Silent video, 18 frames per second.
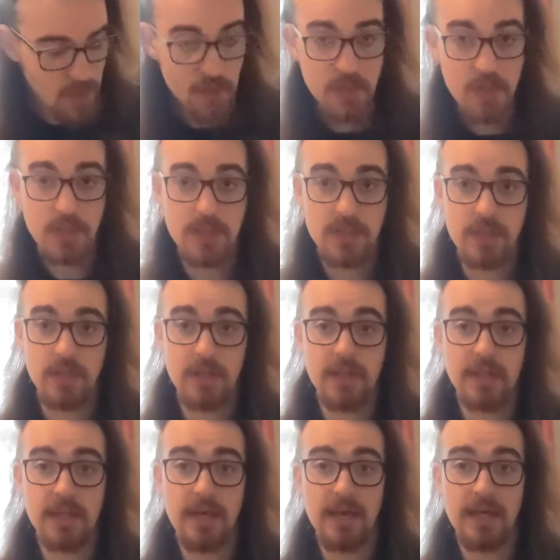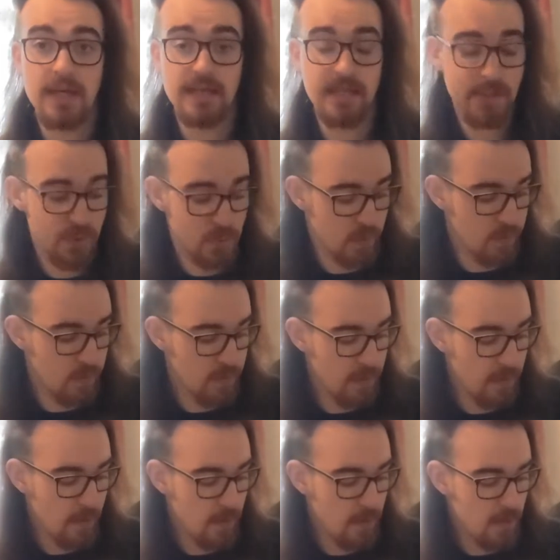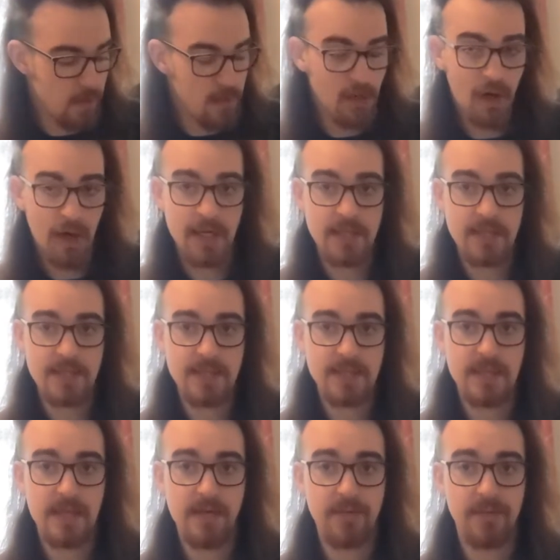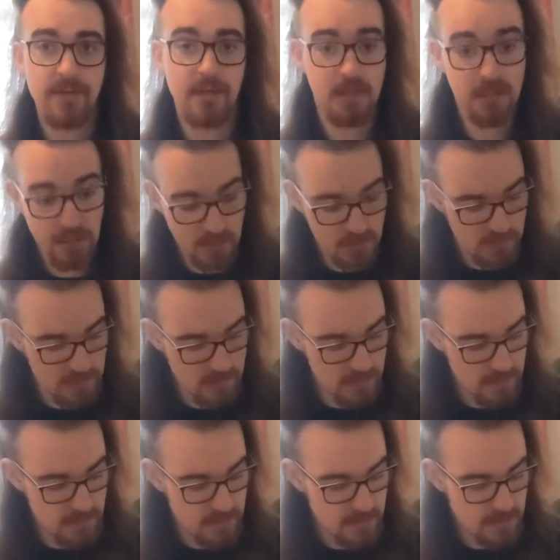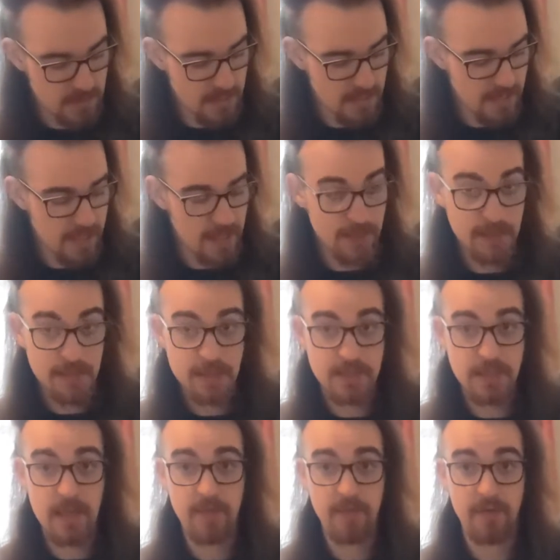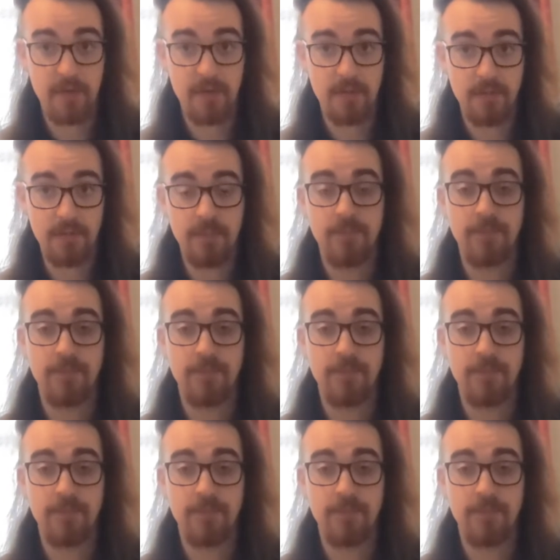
So this is on the D string. We go 9, 7, 10, 7.